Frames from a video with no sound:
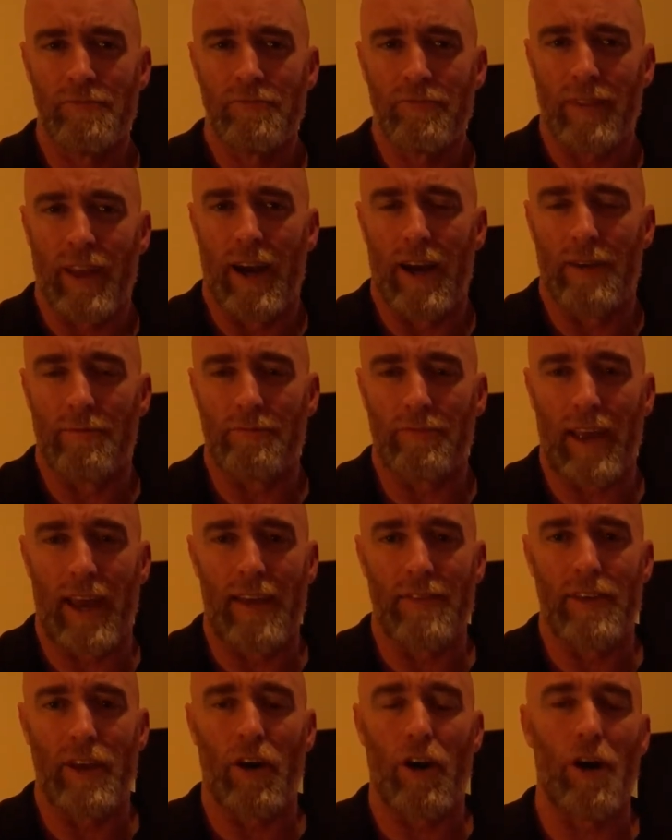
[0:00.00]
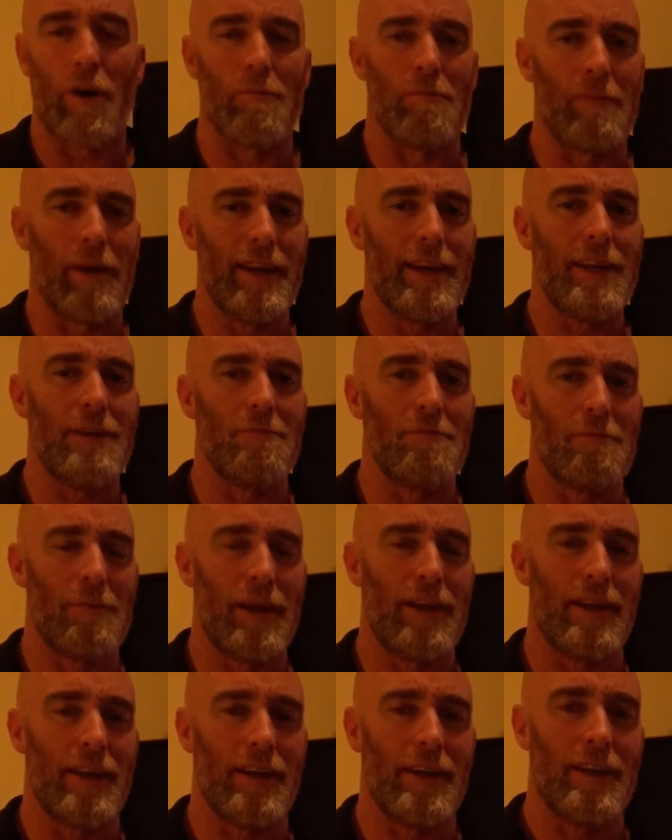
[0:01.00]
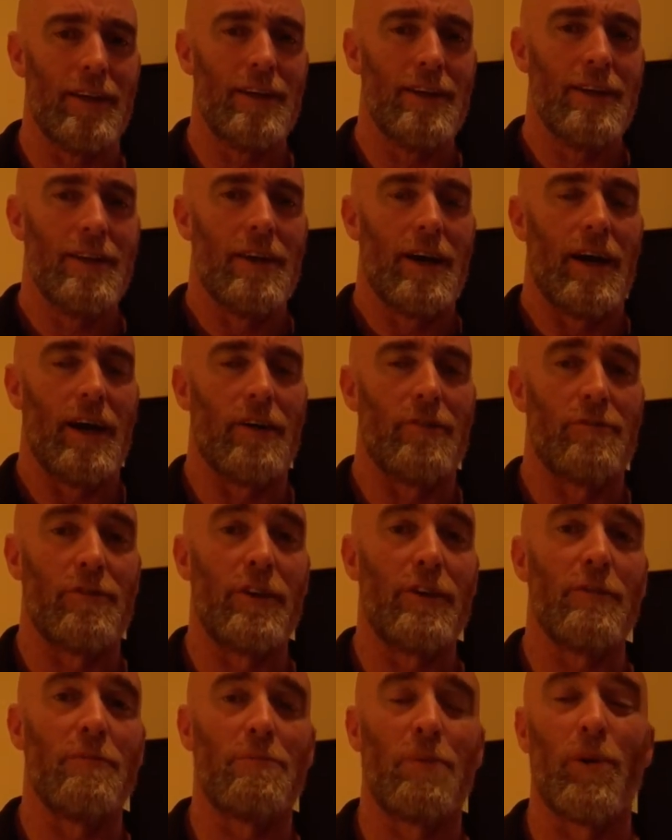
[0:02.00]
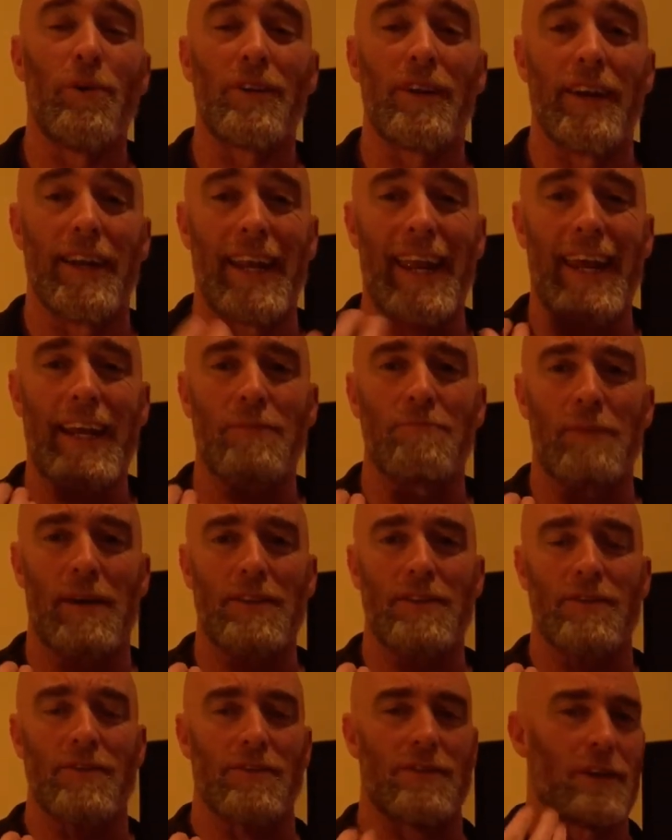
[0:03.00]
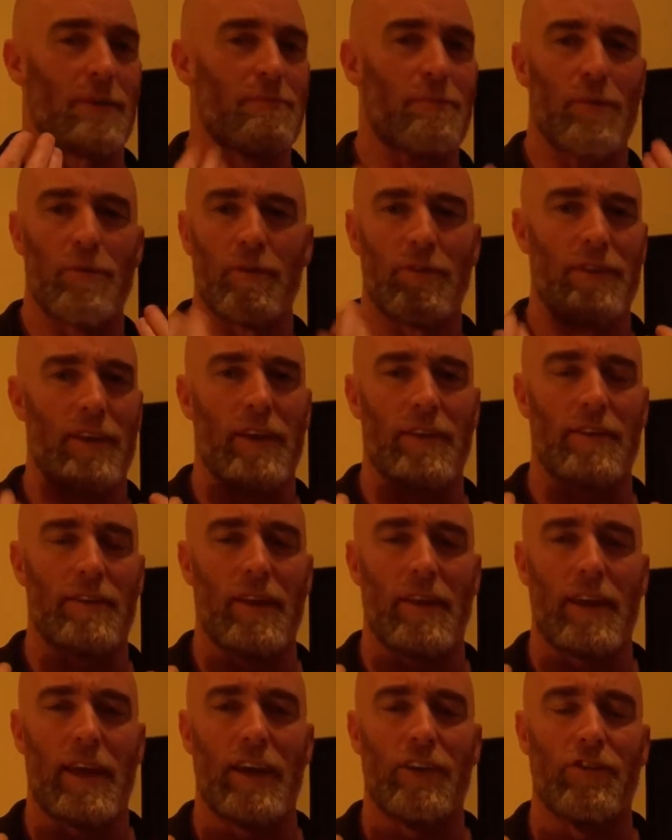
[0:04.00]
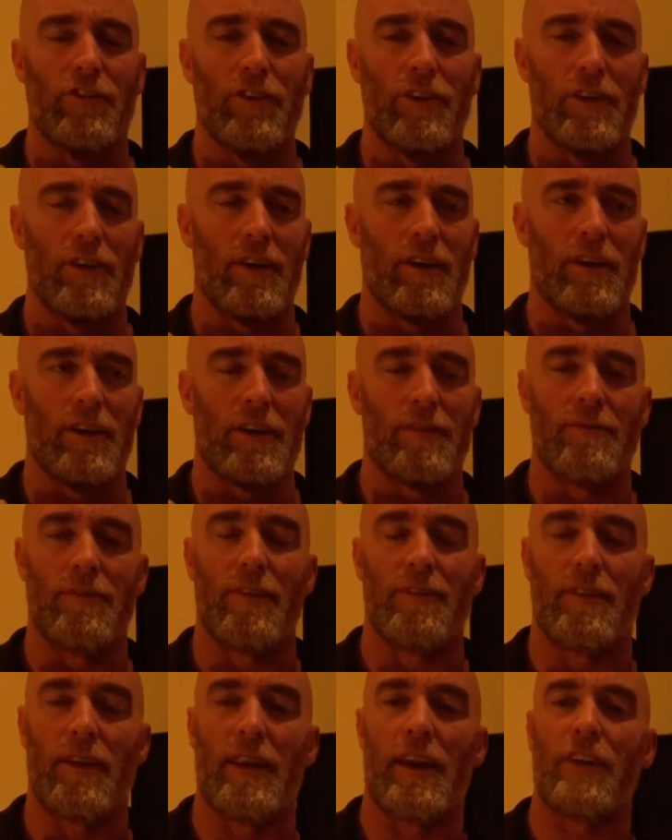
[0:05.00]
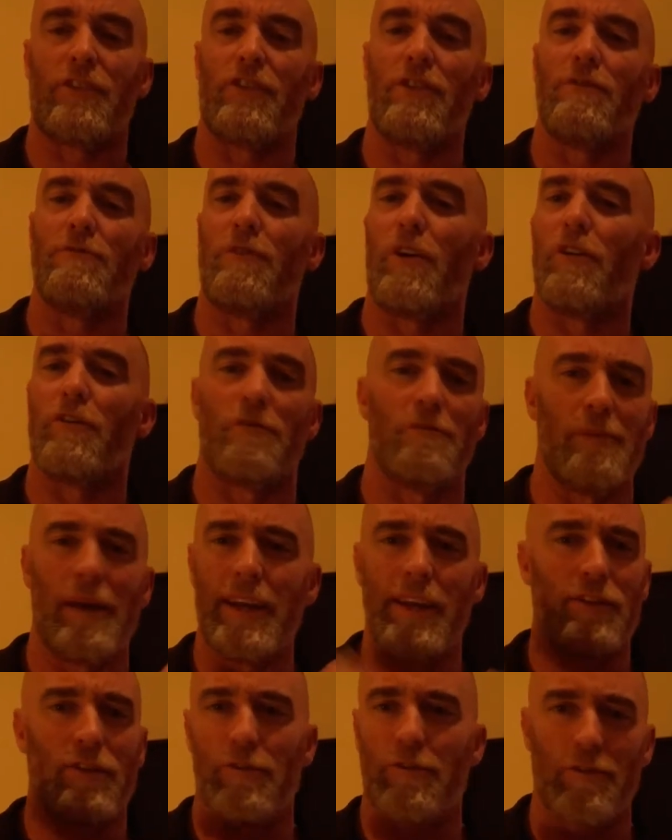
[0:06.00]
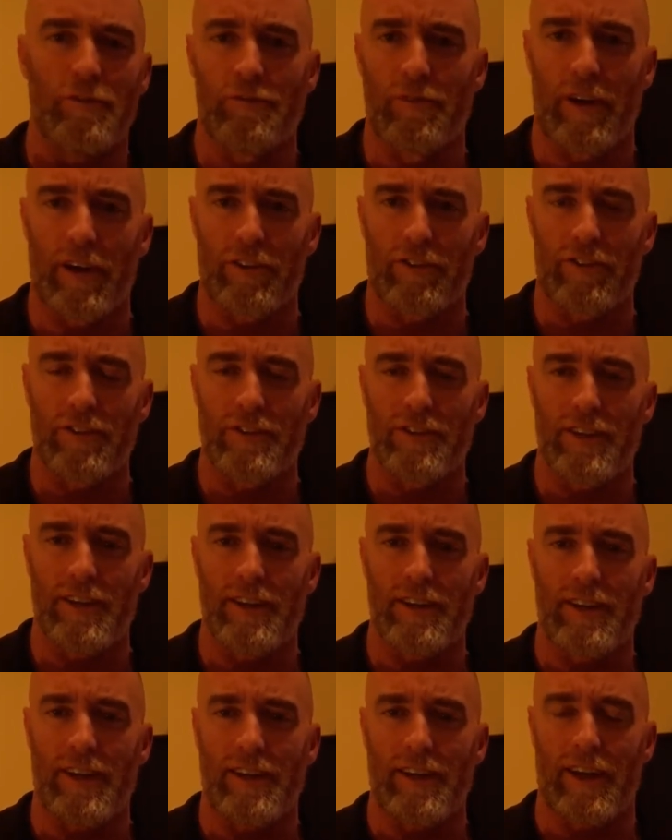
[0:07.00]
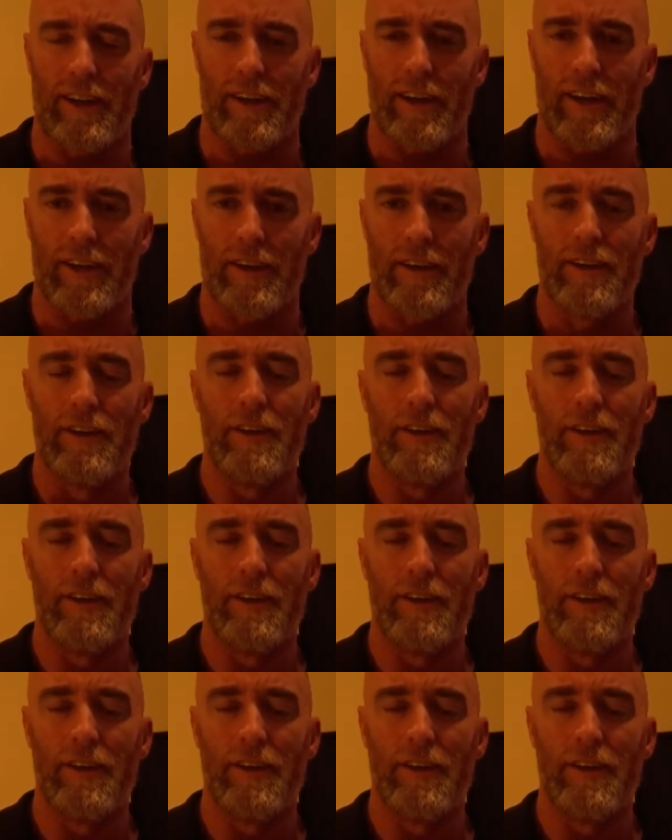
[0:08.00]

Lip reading: and there are many very important neck muscles that actually involve many different functions in our neck,